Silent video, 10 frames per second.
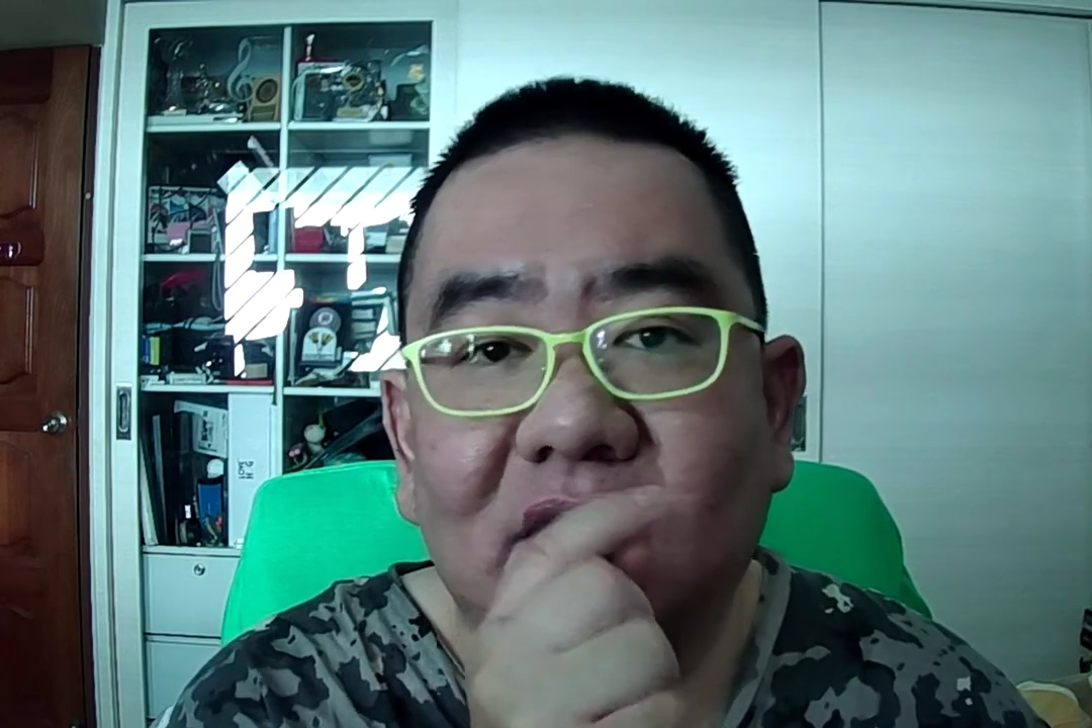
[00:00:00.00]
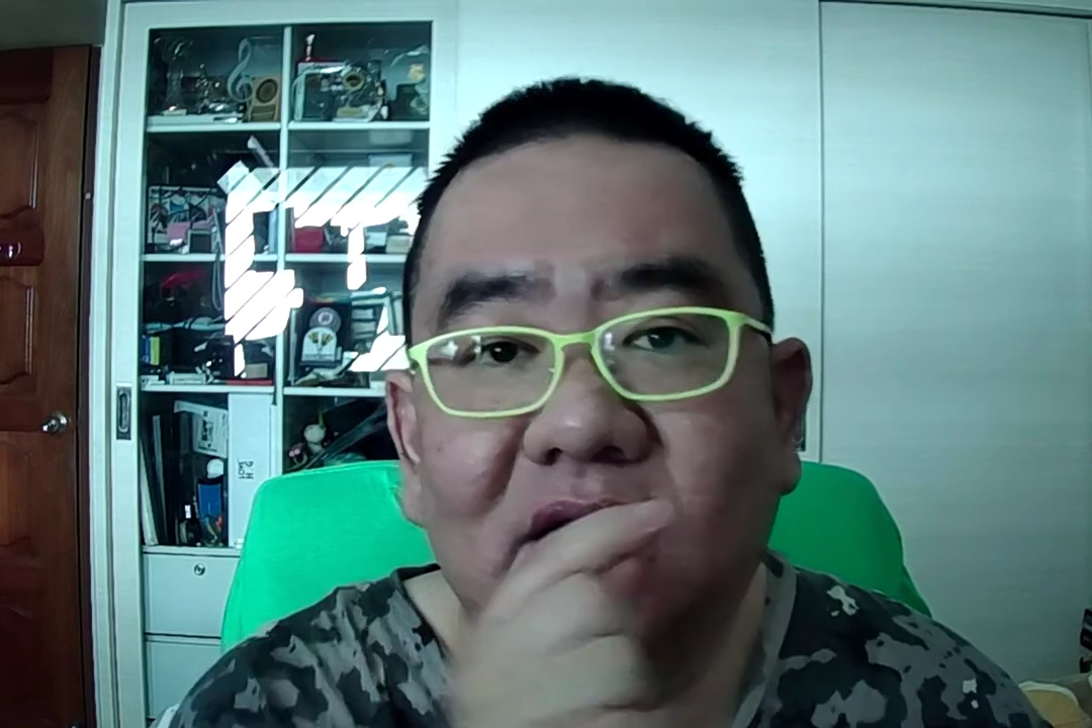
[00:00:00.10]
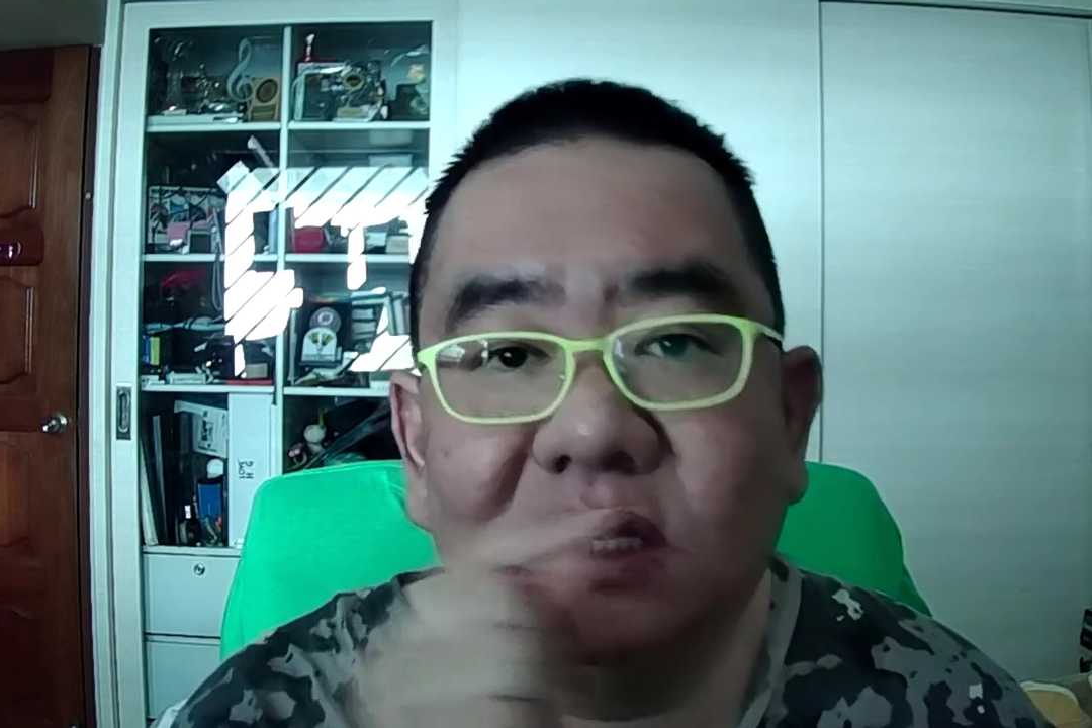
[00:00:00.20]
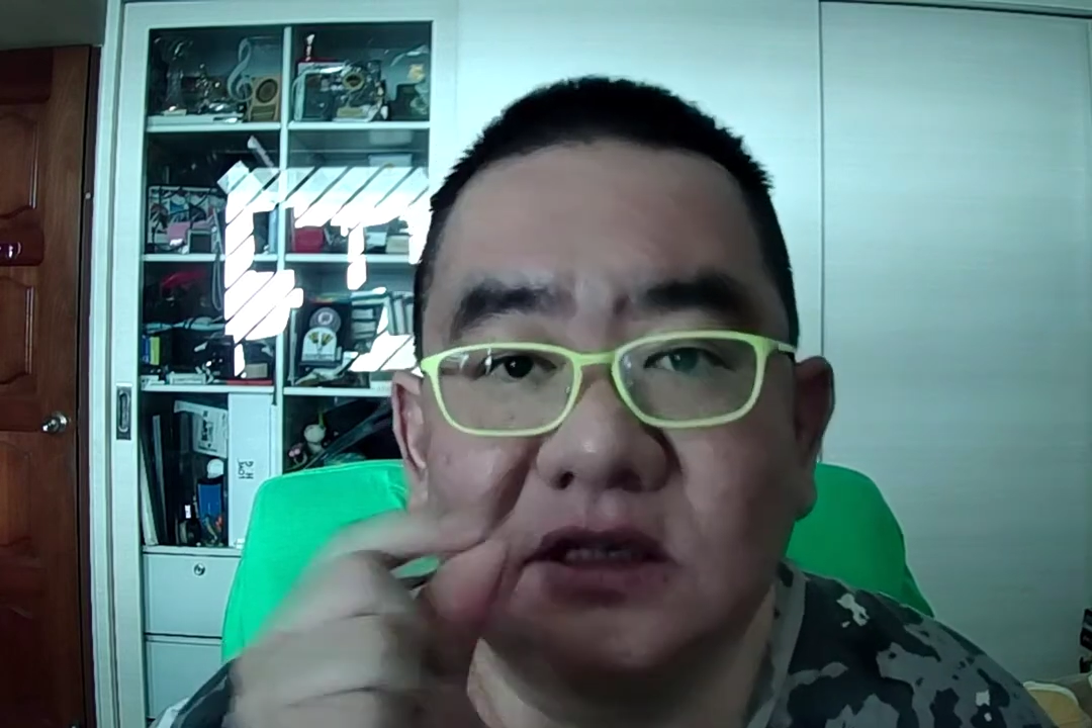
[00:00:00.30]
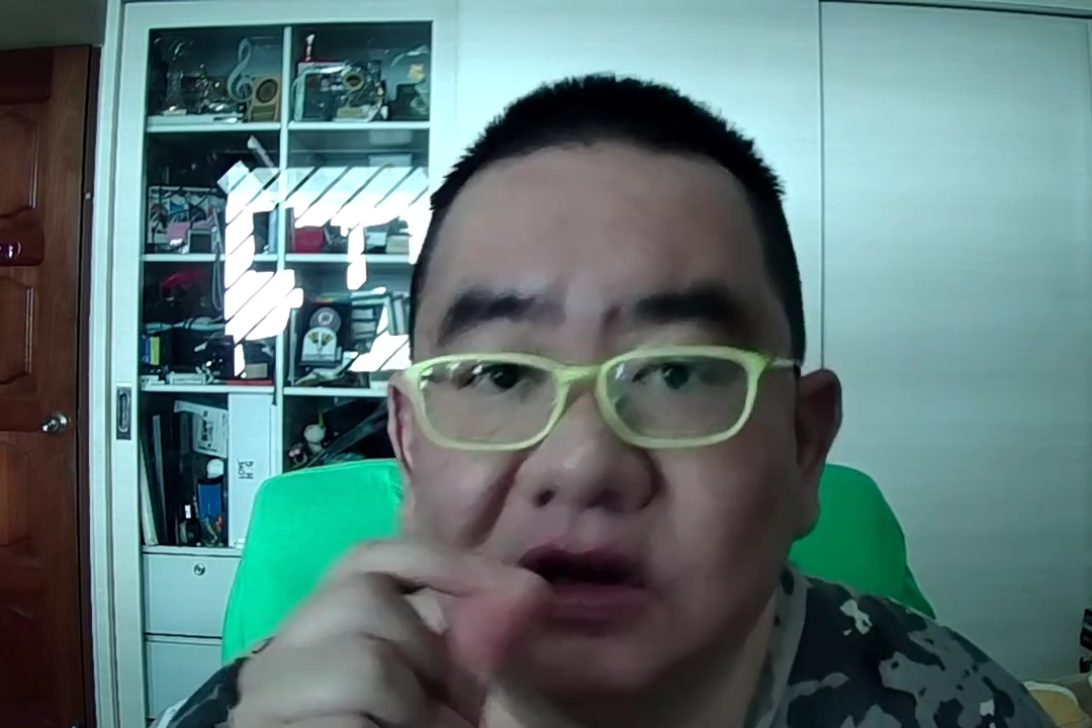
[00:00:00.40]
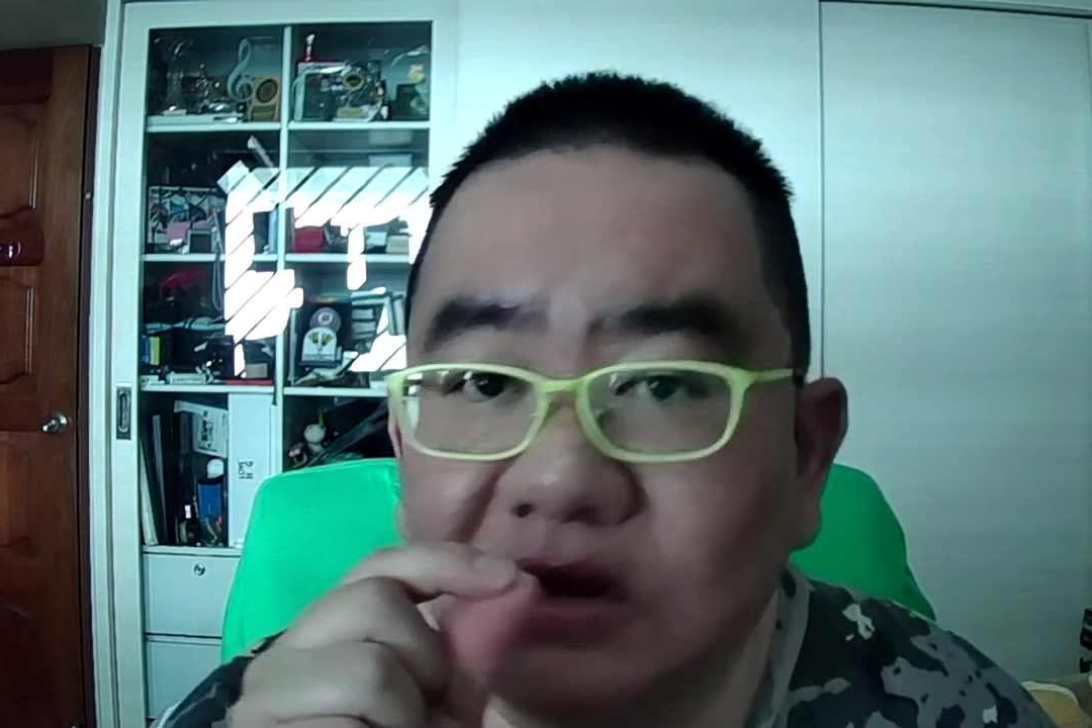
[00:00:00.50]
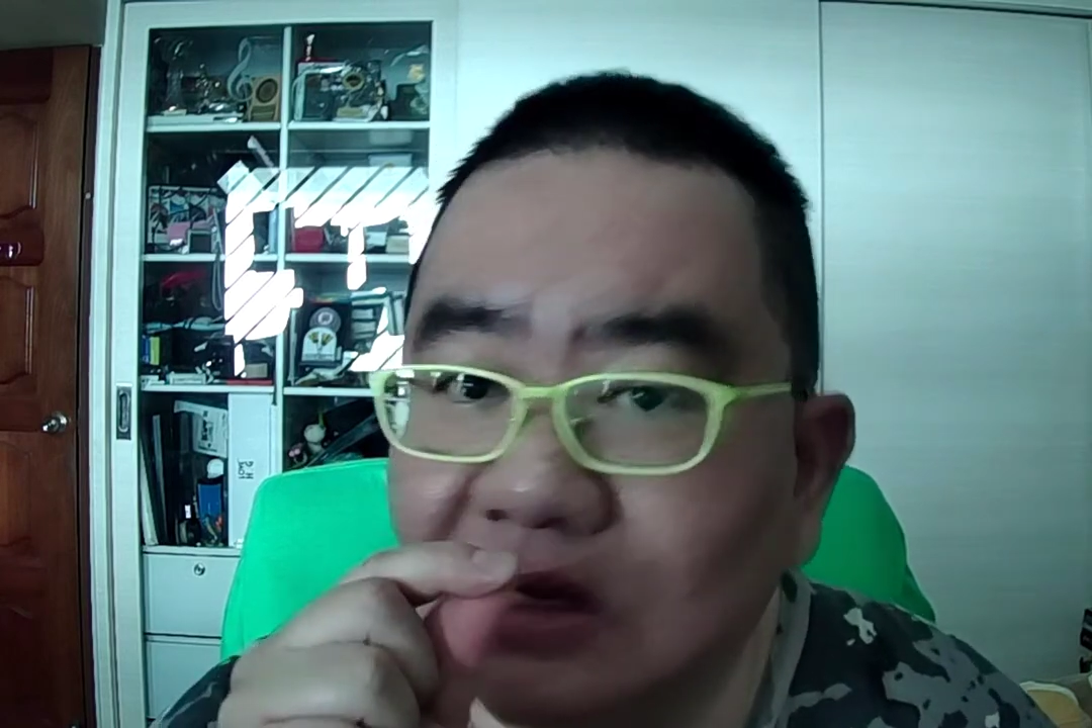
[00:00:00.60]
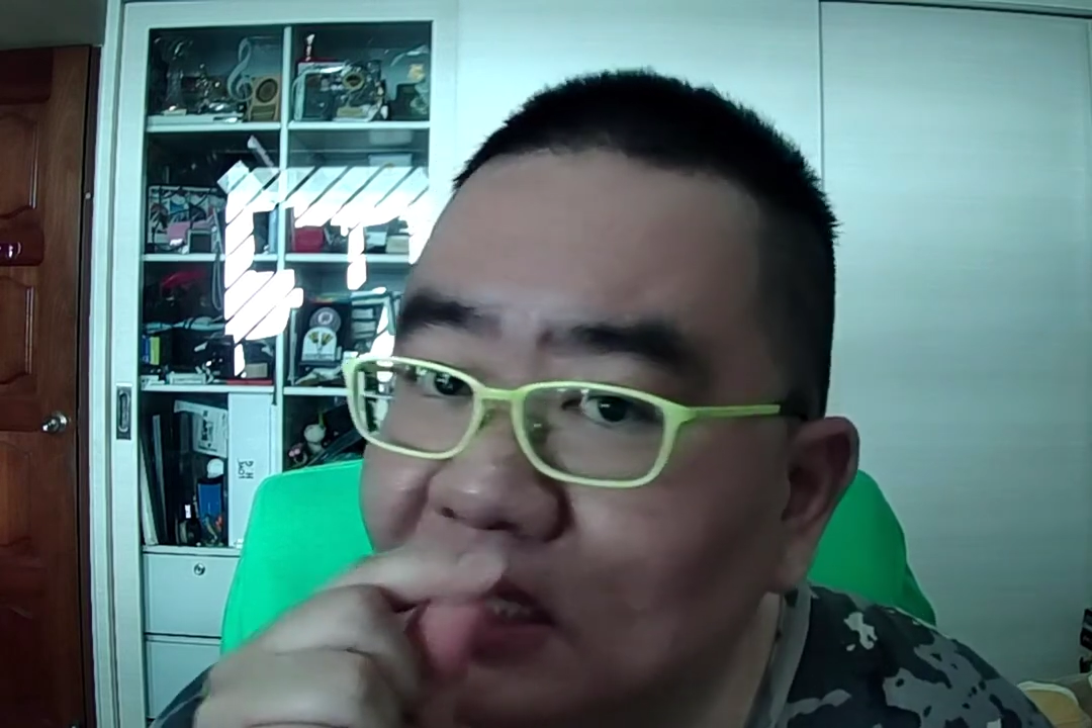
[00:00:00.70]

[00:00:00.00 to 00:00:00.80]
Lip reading: He's not going to